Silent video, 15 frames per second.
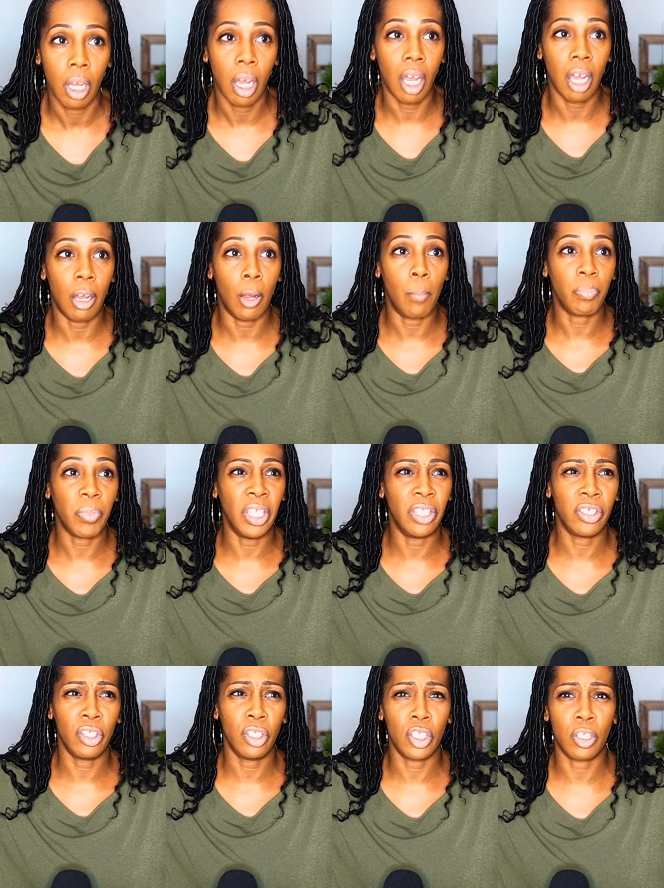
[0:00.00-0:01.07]
Um, into
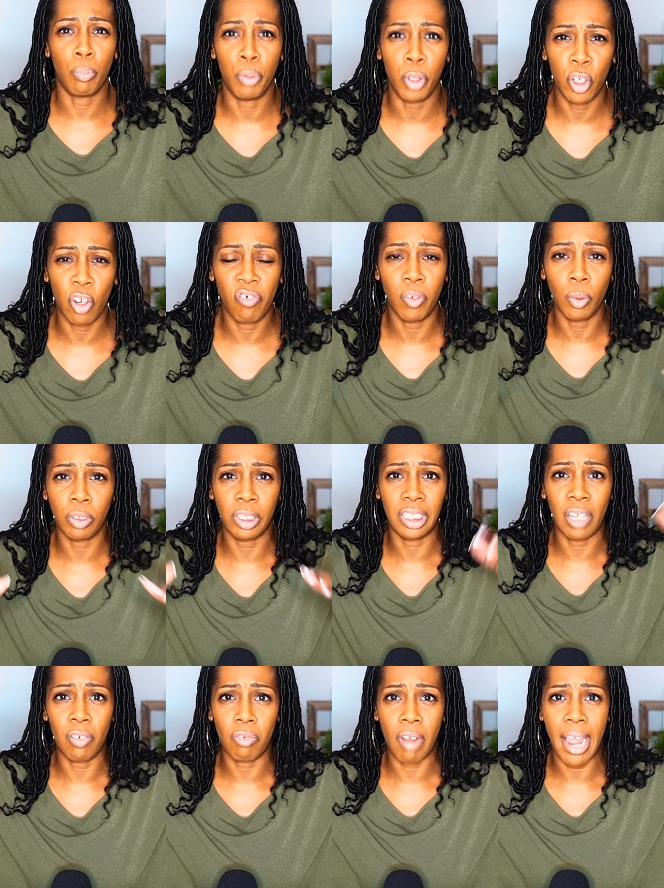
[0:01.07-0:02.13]
this beautiful
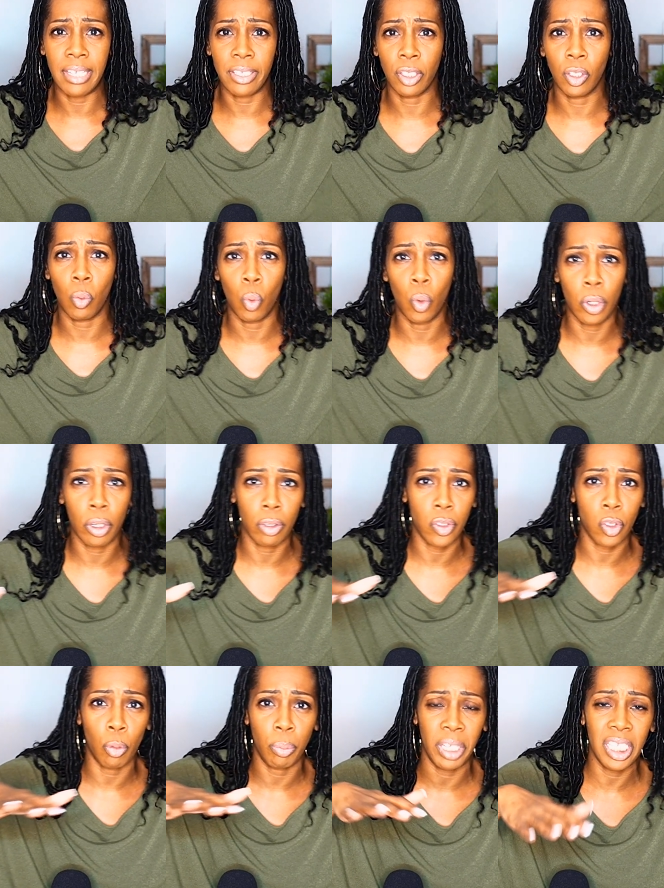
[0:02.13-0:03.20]
sunrise and the water is so
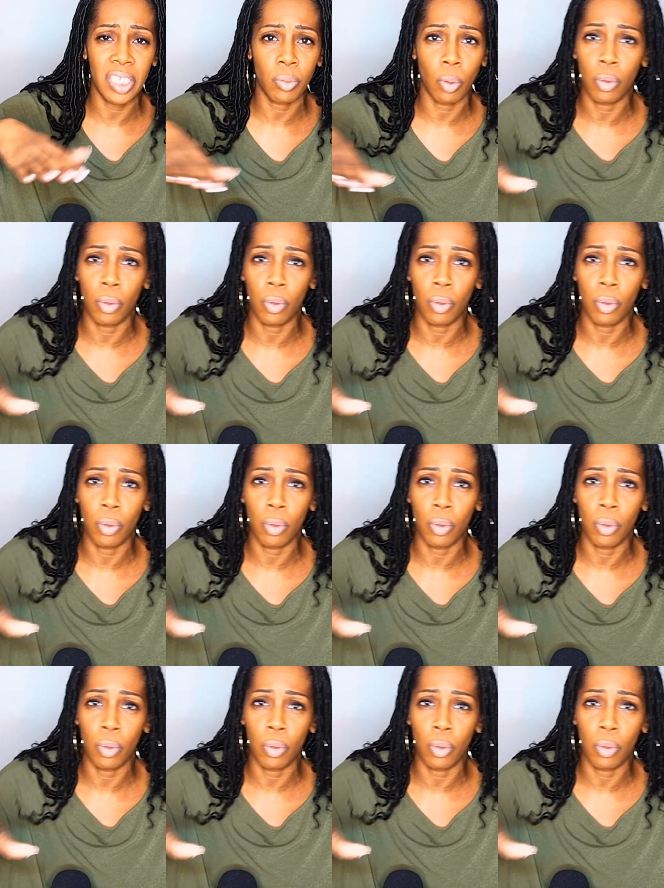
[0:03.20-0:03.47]
peaceful.